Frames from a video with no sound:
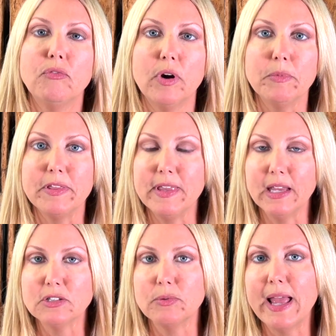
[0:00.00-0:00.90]
from the
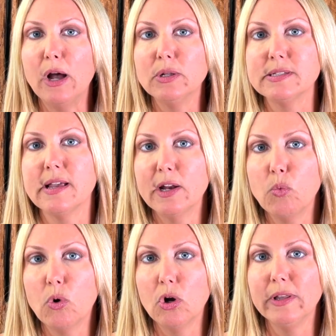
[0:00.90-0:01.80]
things from the outside
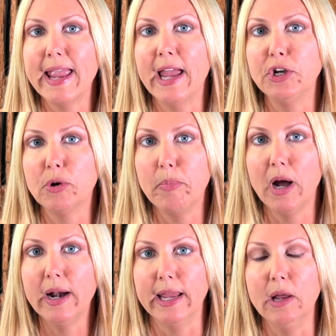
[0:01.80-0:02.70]
world and your
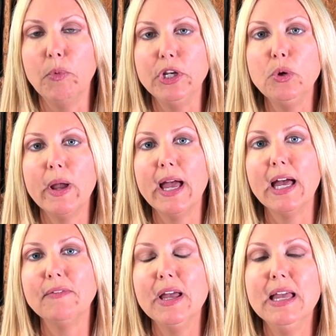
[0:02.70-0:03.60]
body. And when you
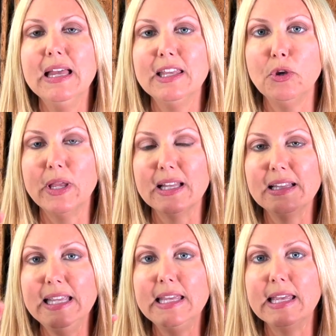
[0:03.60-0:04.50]
have, you get
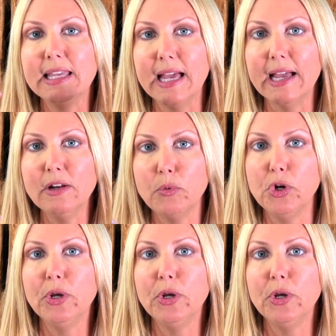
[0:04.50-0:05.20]
leaky gut, or you